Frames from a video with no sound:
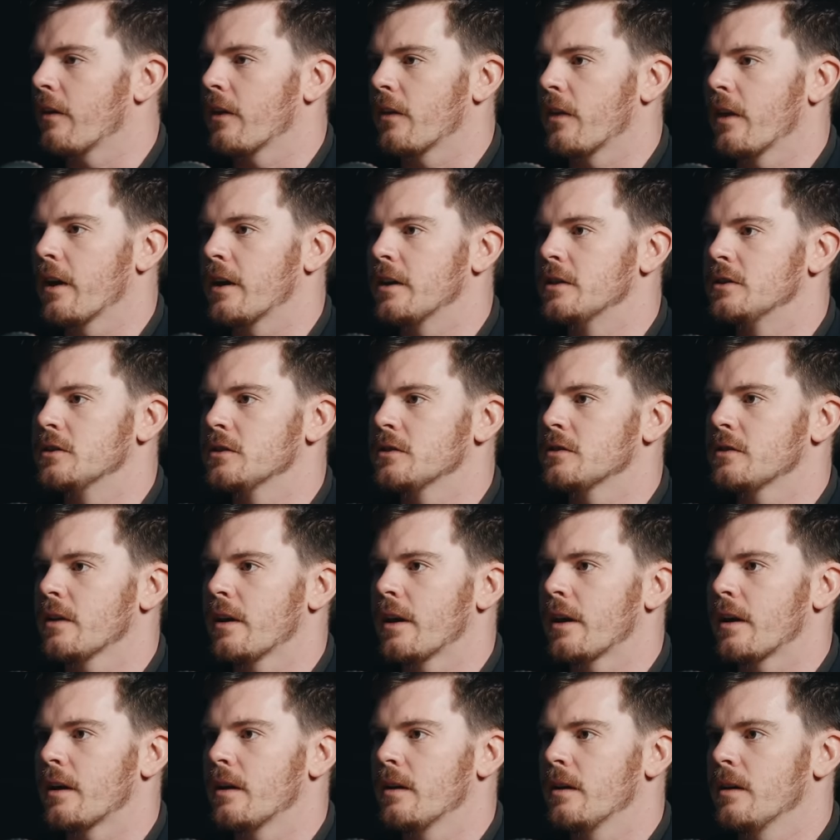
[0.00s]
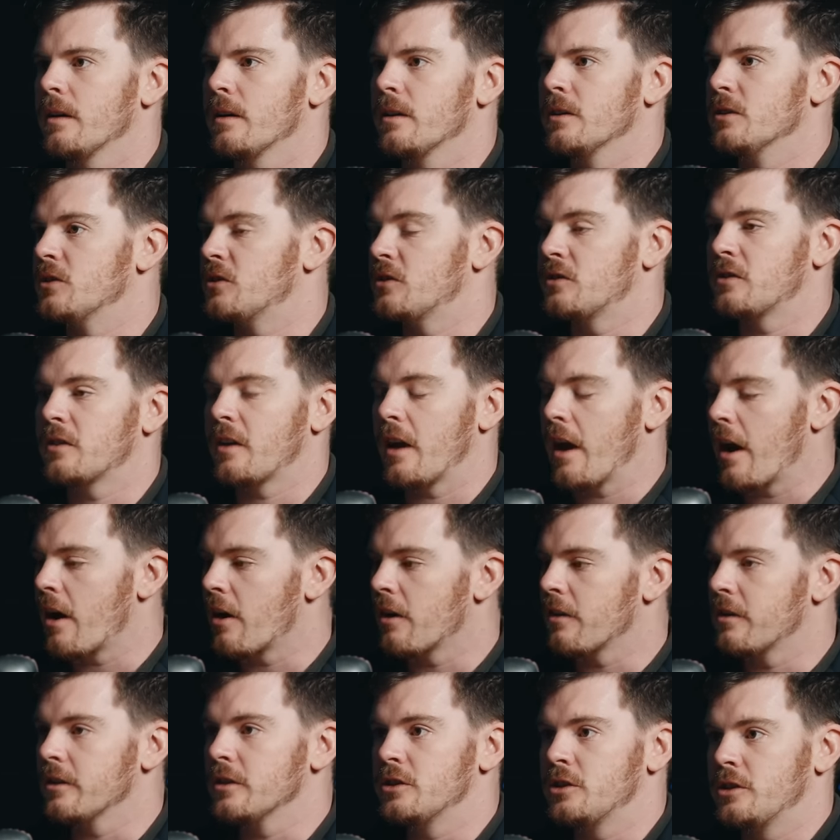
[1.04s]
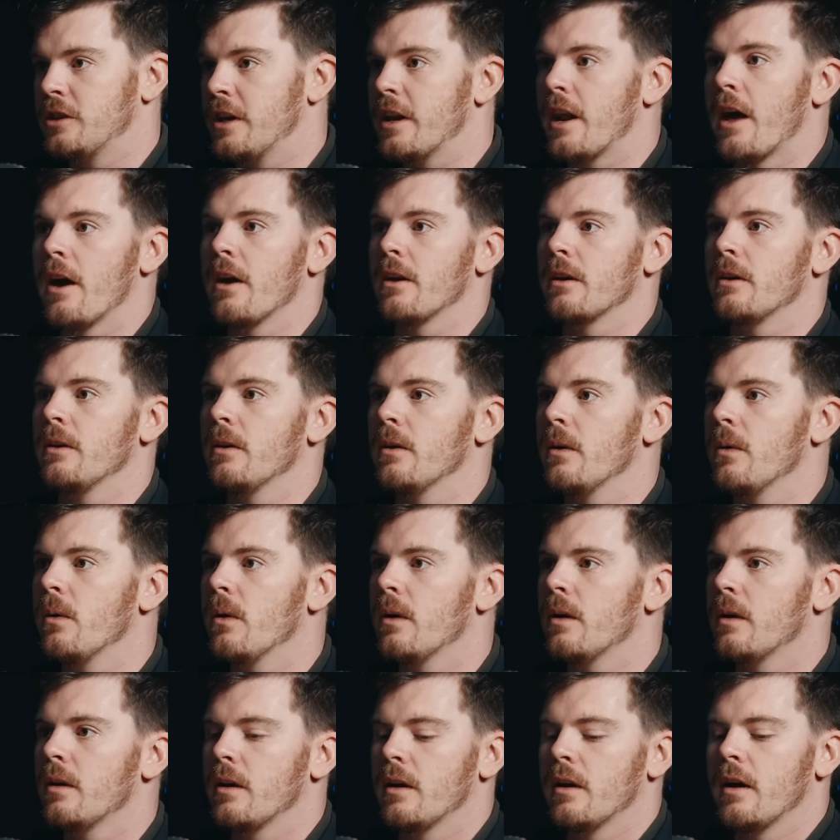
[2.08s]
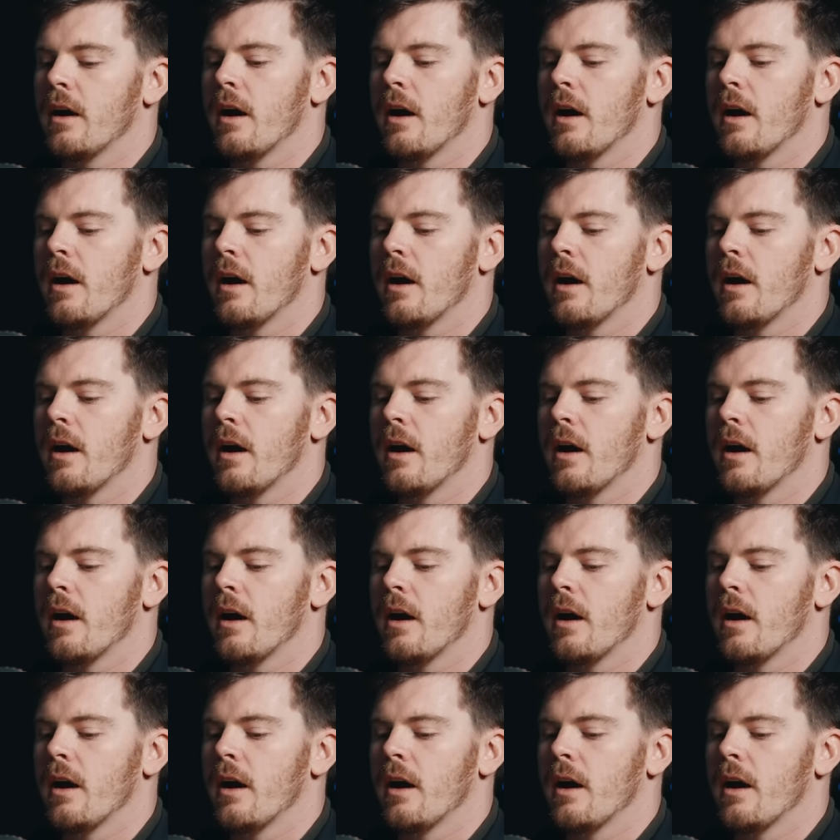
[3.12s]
Like they can just like scare the shit out of you.